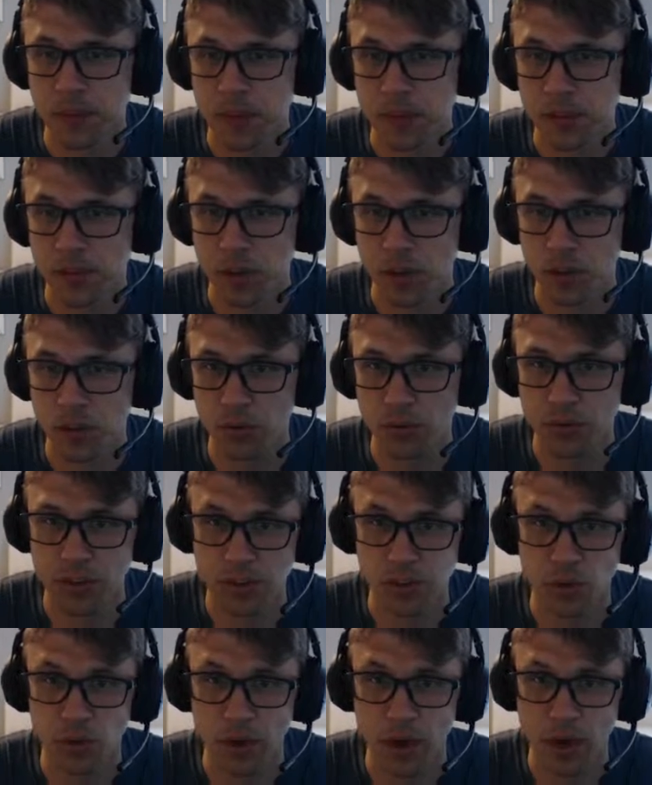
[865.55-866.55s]
So this
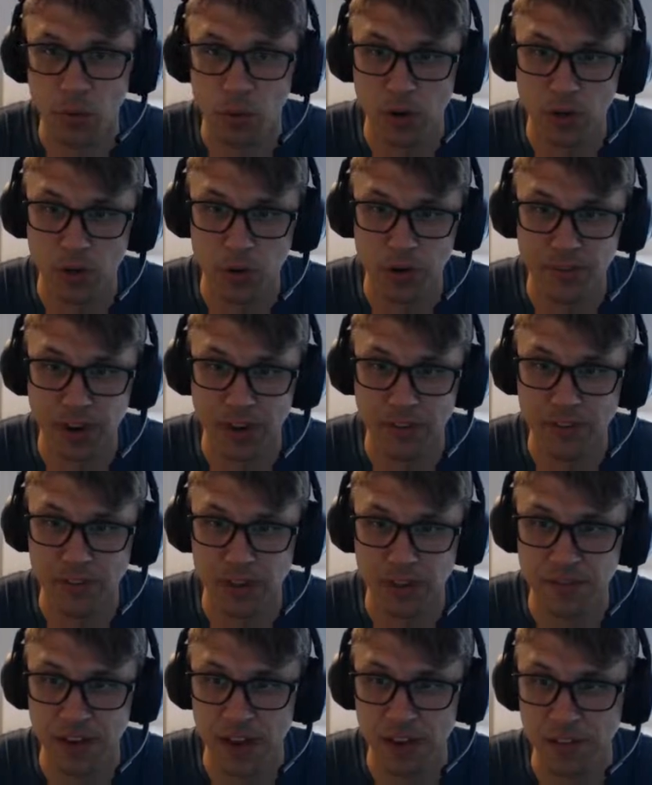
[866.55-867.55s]
is a rare 125,
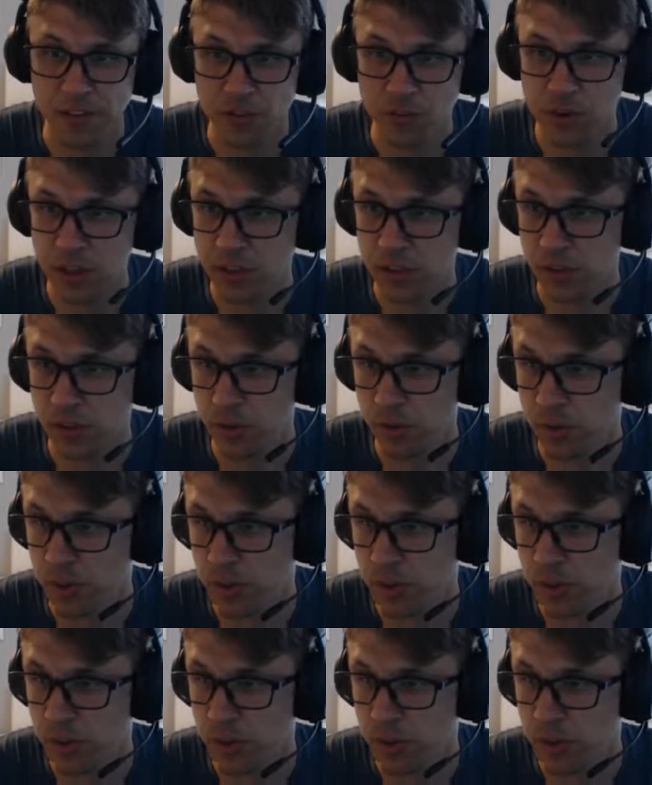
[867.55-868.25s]
75, 3, 2.